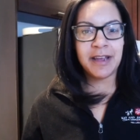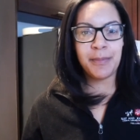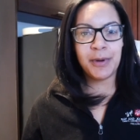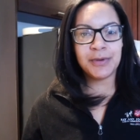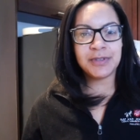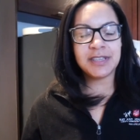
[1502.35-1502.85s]
I
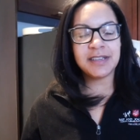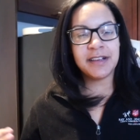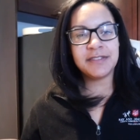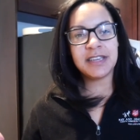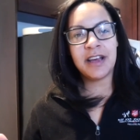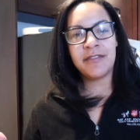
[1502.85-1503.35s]
post
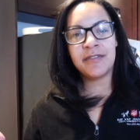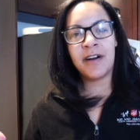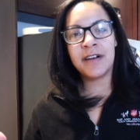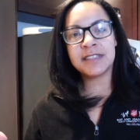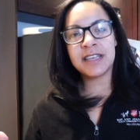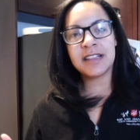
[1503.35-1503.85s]
lifestyle
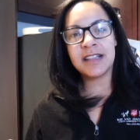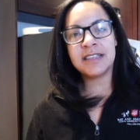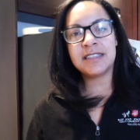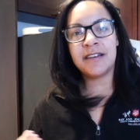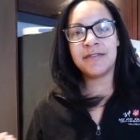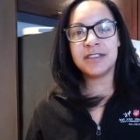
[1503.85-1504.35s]
vlogs like
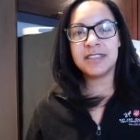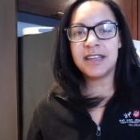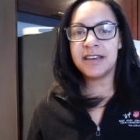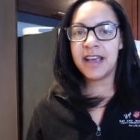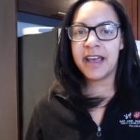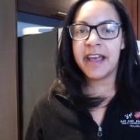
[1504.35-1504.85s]
this every
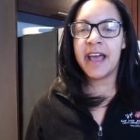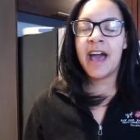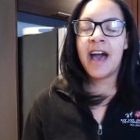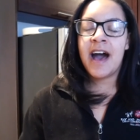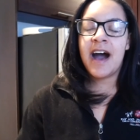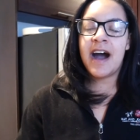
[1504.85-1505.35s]
Sunday,
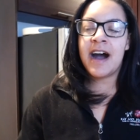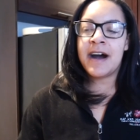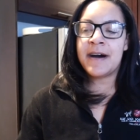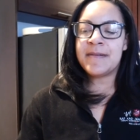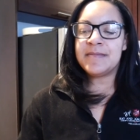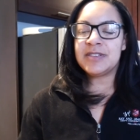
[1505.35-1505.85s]

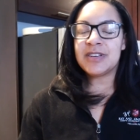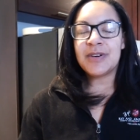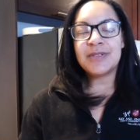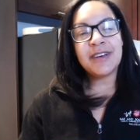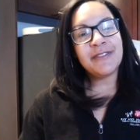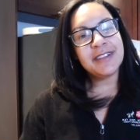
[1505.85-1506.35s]

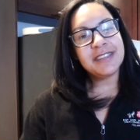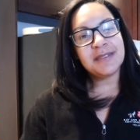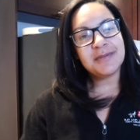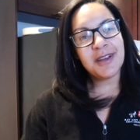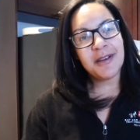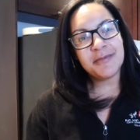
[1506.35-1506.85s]
so definitely
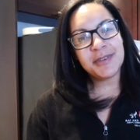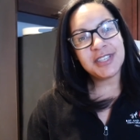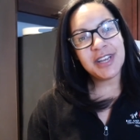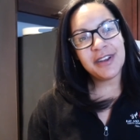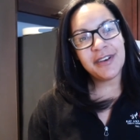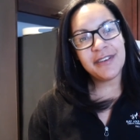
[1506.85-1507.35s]
subscribe to my
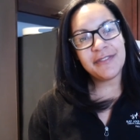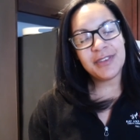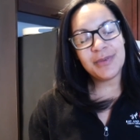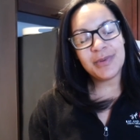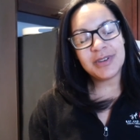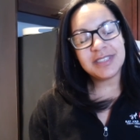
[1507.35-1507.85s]
channel
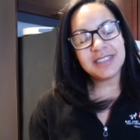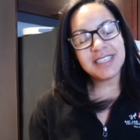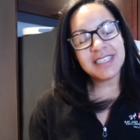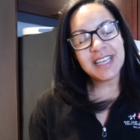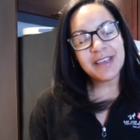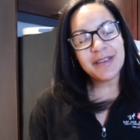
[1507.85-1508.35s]
if you want to
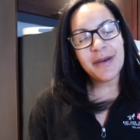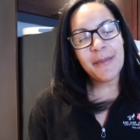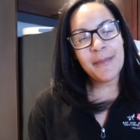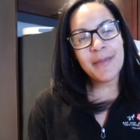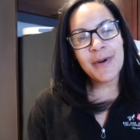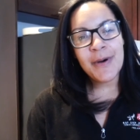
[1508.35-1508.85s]
see
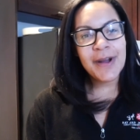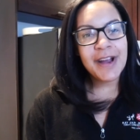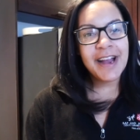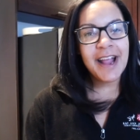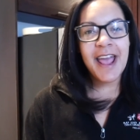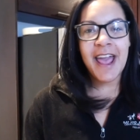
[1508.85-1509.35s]

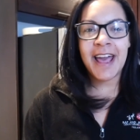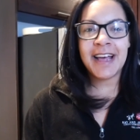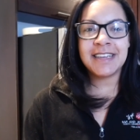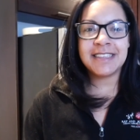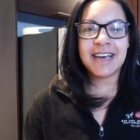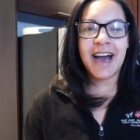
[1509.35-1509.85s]
more,
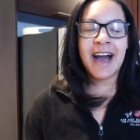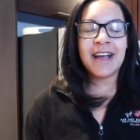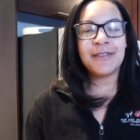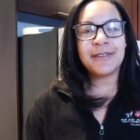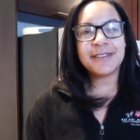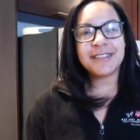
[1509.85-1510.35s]
and
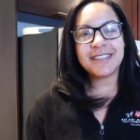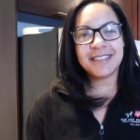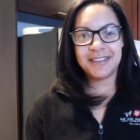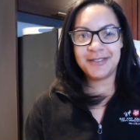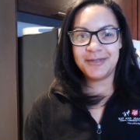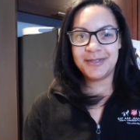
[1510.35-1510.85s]
I will
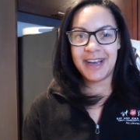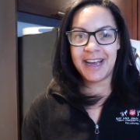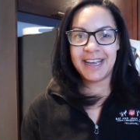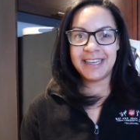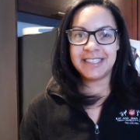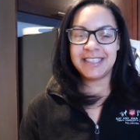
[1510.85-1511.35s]
see you
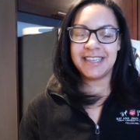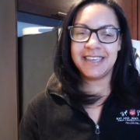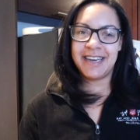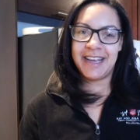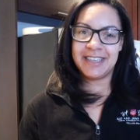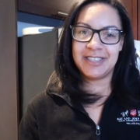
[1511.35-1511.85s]
guys
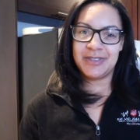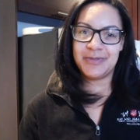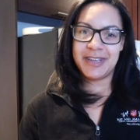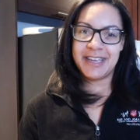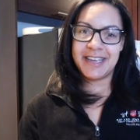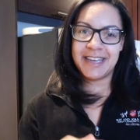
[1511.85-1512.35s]
next week.